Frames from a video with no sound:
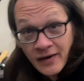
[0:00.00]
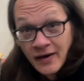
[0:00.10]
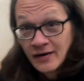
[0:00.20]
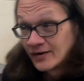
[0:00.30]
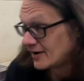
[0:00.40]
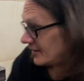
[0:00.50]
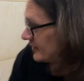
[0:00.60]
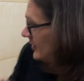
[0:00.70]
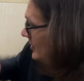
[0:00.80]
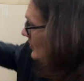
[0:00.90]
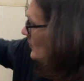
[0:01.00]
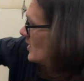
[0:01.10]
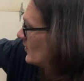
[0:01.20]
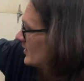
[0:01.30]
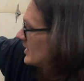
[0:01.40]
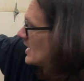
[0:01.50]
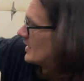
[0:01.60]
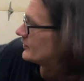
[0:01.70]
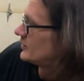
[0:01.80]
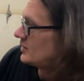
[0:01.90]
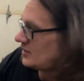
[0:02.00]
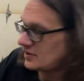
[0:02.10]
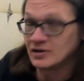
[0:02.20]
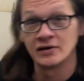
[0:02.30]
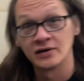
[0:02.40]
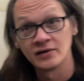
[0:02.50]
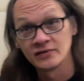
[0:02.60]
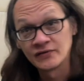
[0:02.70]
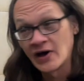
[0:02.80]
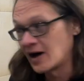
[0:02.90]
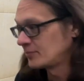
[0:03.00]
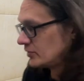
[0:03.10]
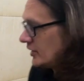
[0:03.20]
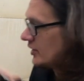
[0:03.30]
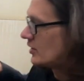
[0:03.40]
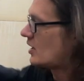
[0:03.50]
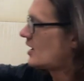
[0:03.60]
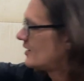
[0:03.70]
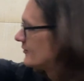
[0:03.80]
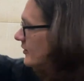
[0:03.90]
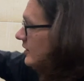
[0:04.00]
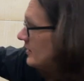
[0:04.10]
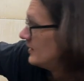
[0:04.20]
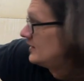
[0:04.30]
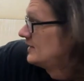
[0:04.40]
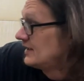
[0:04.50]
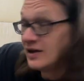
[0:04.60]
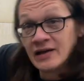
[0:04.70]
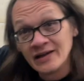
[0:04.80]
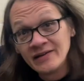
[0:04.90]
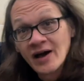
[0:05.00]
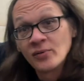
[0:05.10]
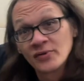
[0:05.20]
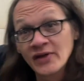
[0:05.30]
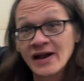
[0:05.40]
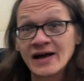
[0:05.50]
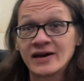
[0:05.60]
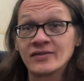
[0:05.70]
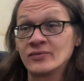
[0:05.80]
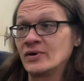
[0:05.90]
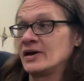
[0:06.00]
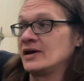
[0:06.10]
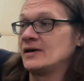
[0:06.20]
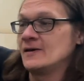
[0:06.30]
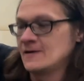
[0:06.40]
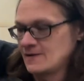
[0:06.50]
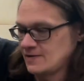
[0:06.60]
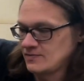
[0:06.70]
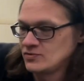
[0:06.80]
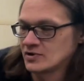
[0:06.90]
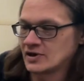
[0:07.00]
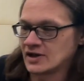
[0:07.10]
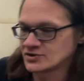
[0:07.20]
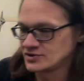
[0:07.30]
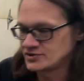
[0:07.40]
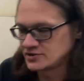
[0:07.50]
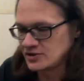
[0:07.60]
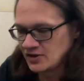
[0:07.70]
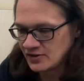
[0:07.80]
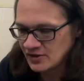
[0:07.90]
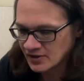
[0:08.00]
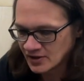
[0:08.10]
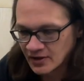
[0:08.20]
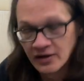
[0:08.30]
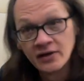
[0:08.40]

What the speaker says: All right, well, we got the top lid off, and now with that out of the way, you can actually see the